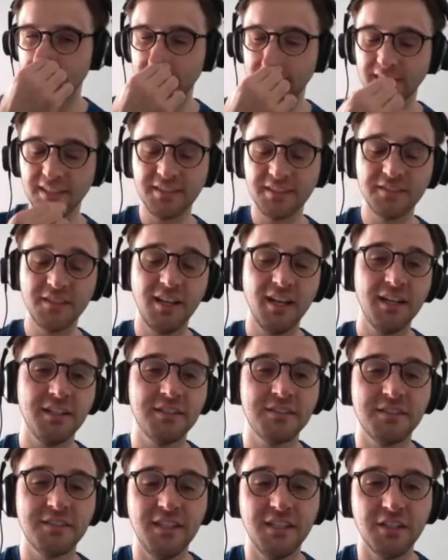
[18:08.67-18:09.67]
This line
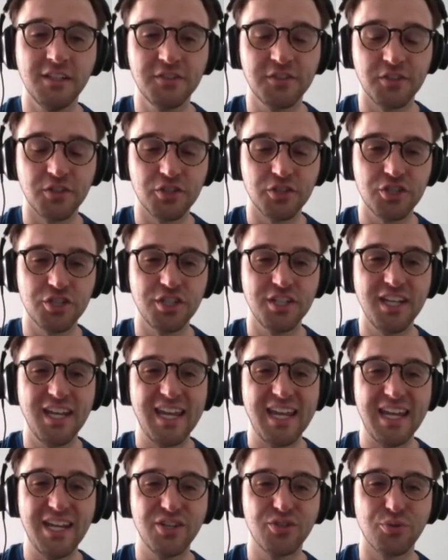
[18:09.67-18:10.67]
is the assertion
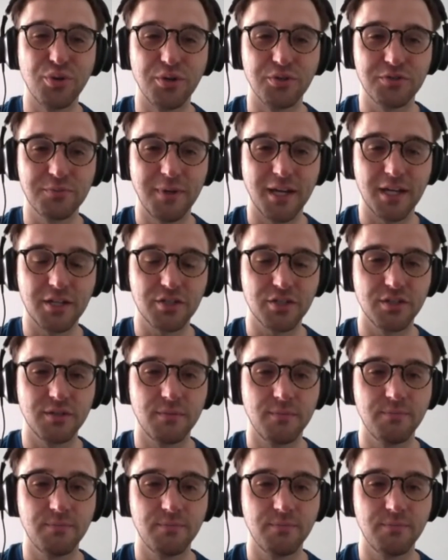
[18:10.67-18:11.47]
introspection.